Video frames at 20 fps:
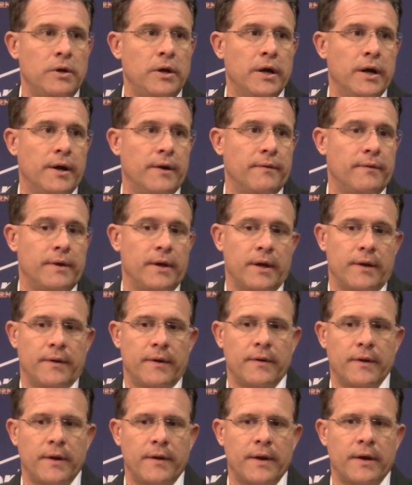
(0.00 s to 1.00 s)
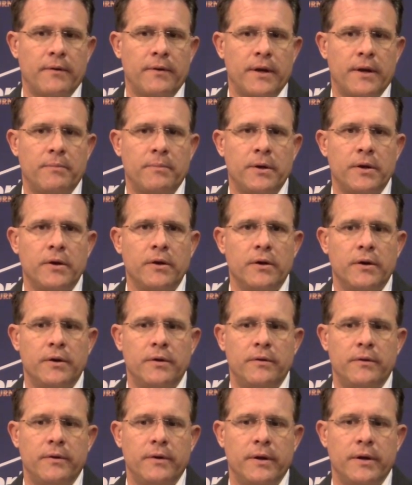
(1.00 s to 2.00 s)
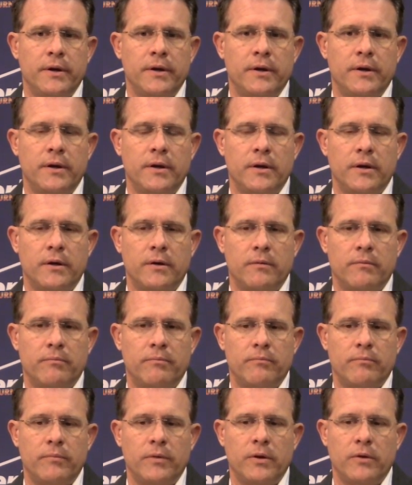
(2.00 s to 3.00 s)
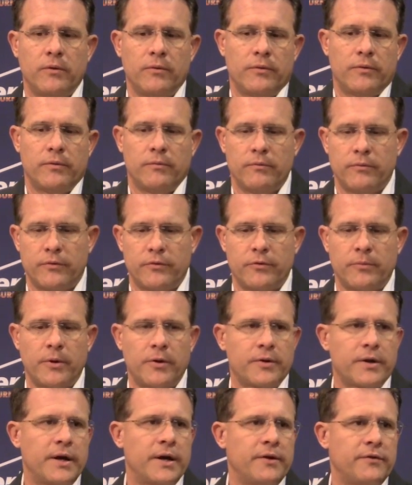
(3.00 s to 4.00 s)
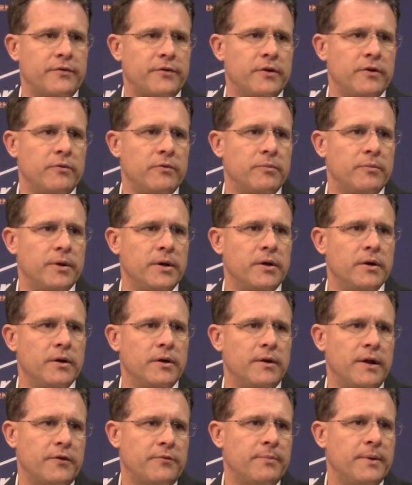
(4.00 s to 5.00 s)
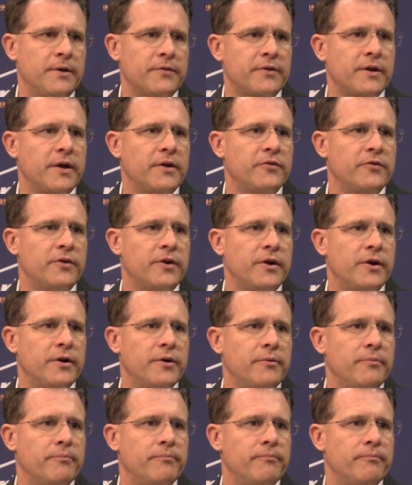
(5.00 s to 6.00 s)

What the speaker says: Yeah, that'd be good. And, you know, some other guys too would be good. That's best case scenario.